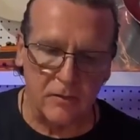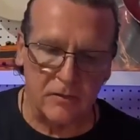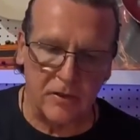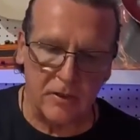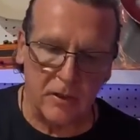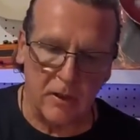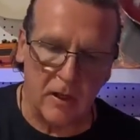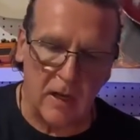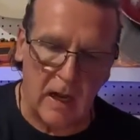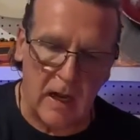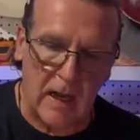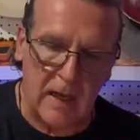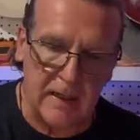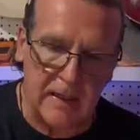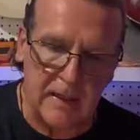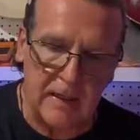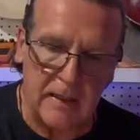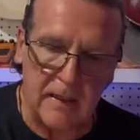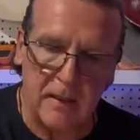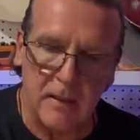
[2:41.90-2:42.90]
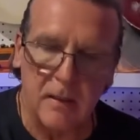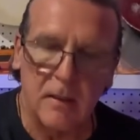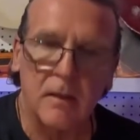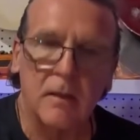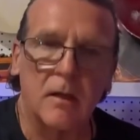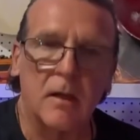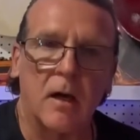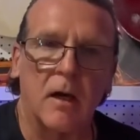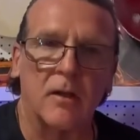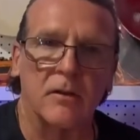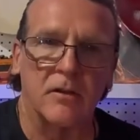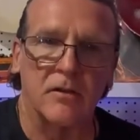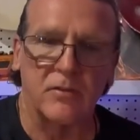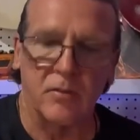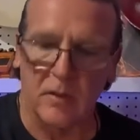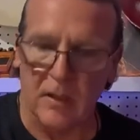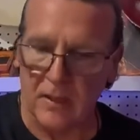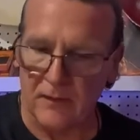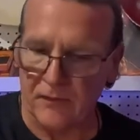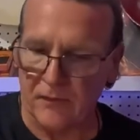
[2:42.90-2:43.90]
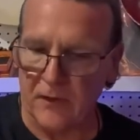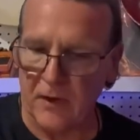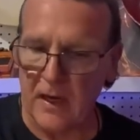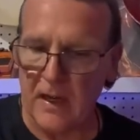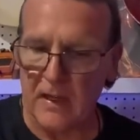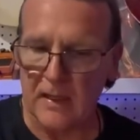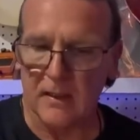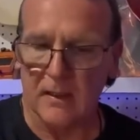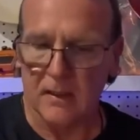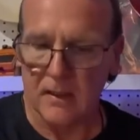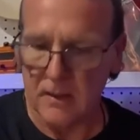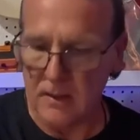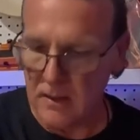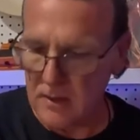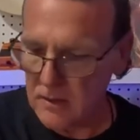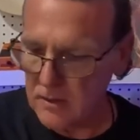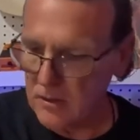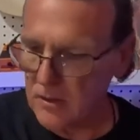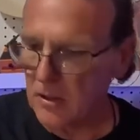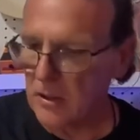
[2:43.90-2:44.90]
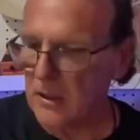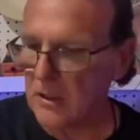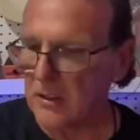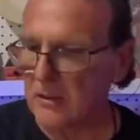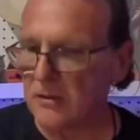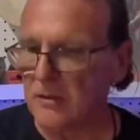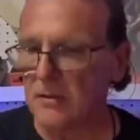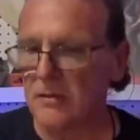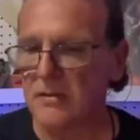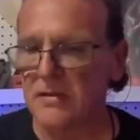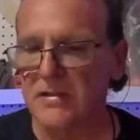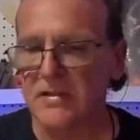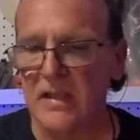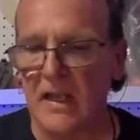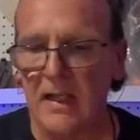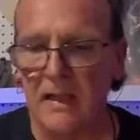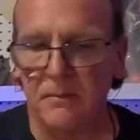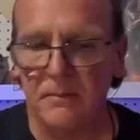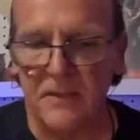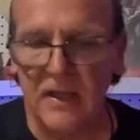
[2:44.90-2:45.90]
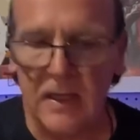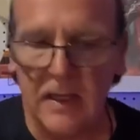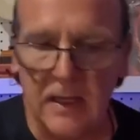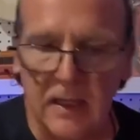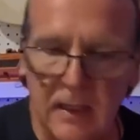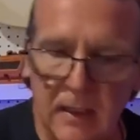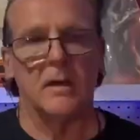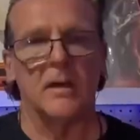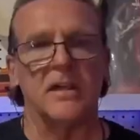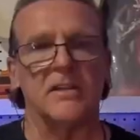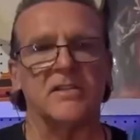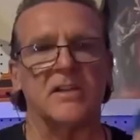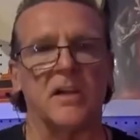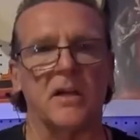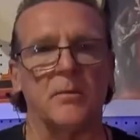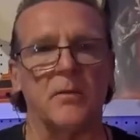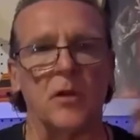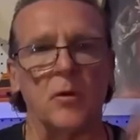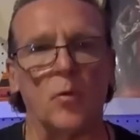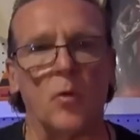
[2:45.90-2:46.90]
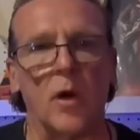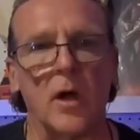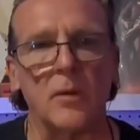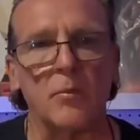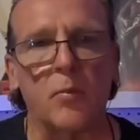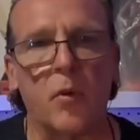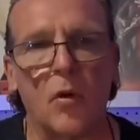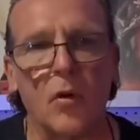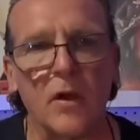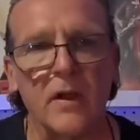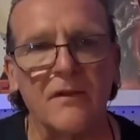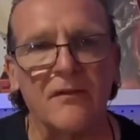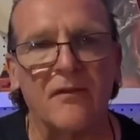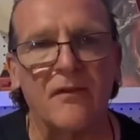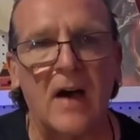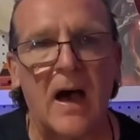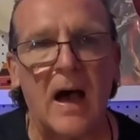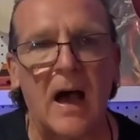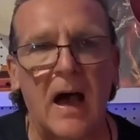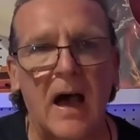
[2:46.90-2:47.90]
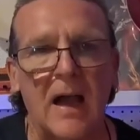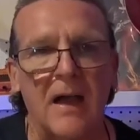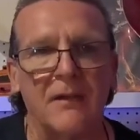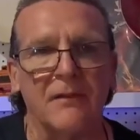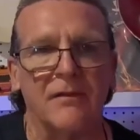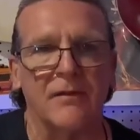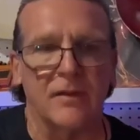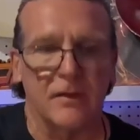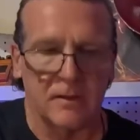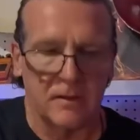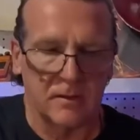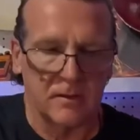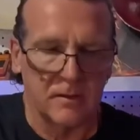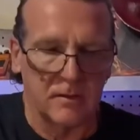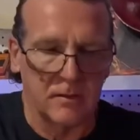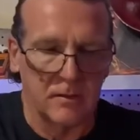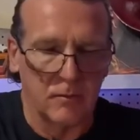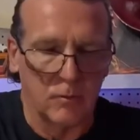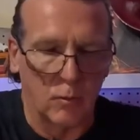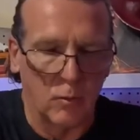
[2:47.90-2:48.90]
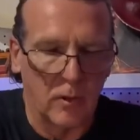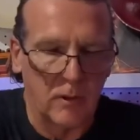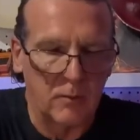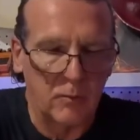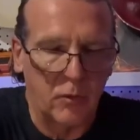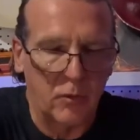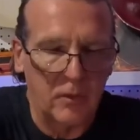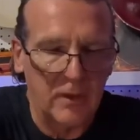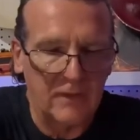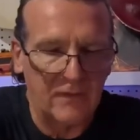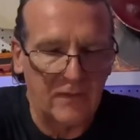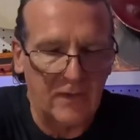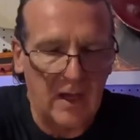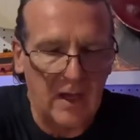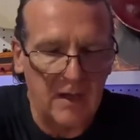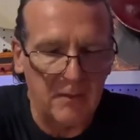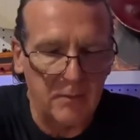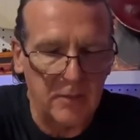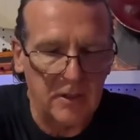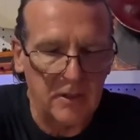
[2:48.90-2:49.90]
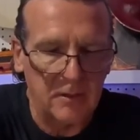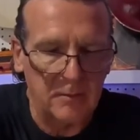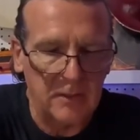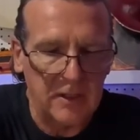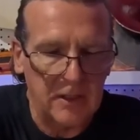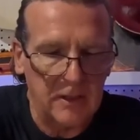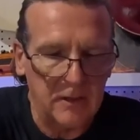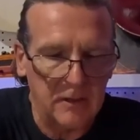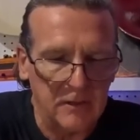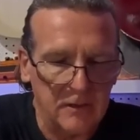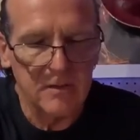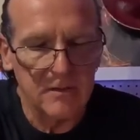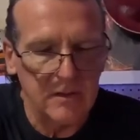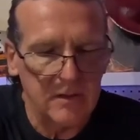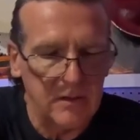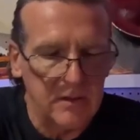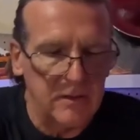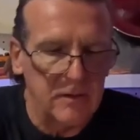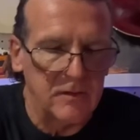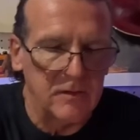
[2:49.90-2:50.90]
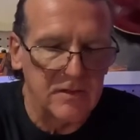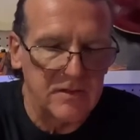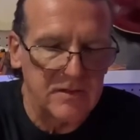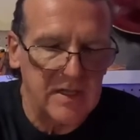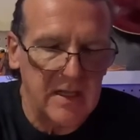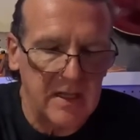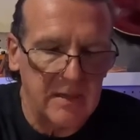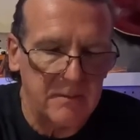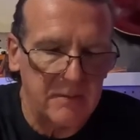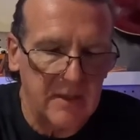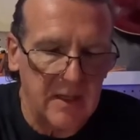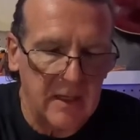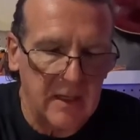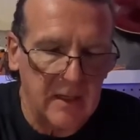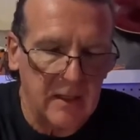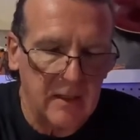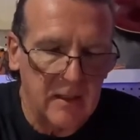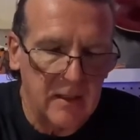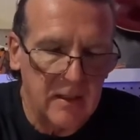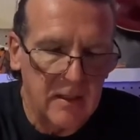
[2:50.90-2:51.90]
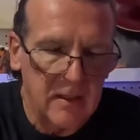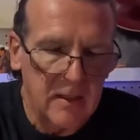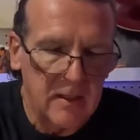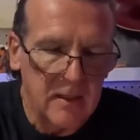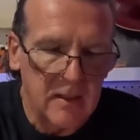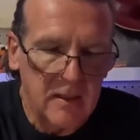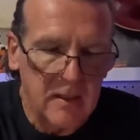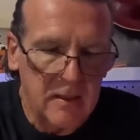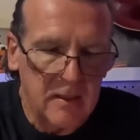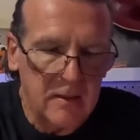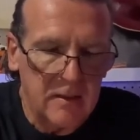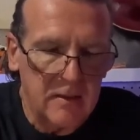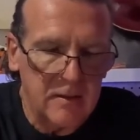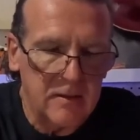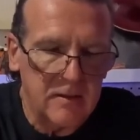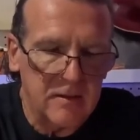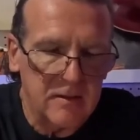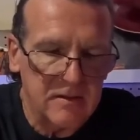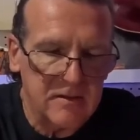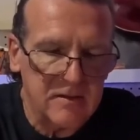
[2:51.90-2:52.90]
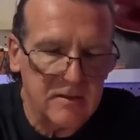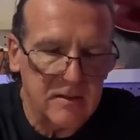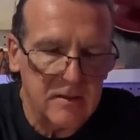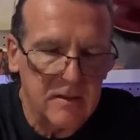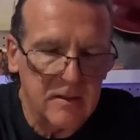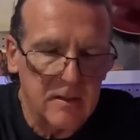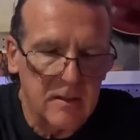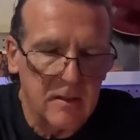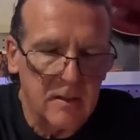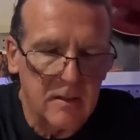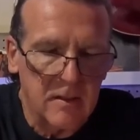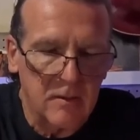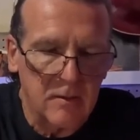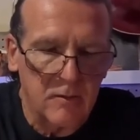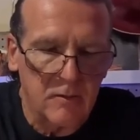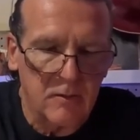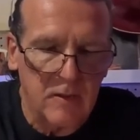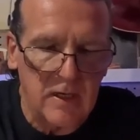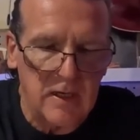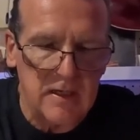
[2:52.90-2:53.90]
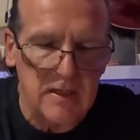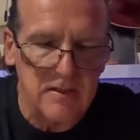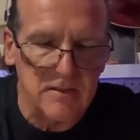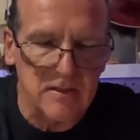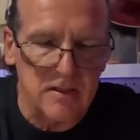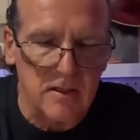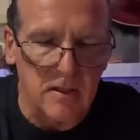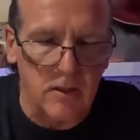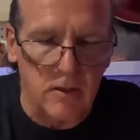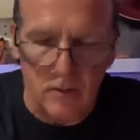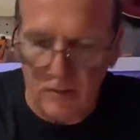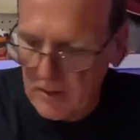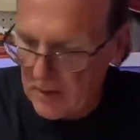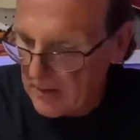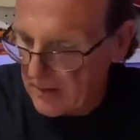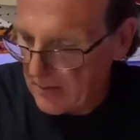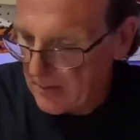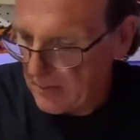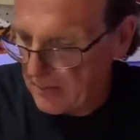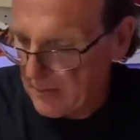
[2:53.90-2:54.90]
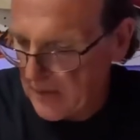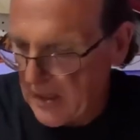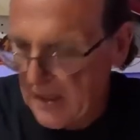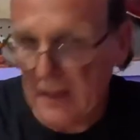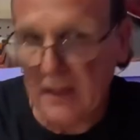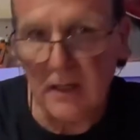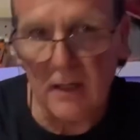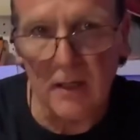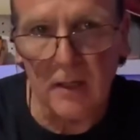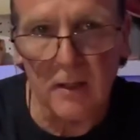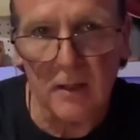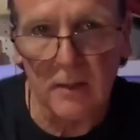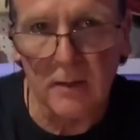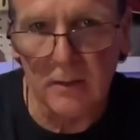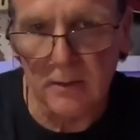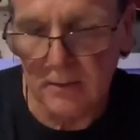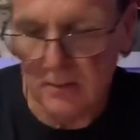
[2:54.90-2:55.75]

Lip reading: to your high E on the 12th fret. You're going to do the same thing. It's going to be 1.5 millimeters. So you do the same thing. You just raise and lower it back here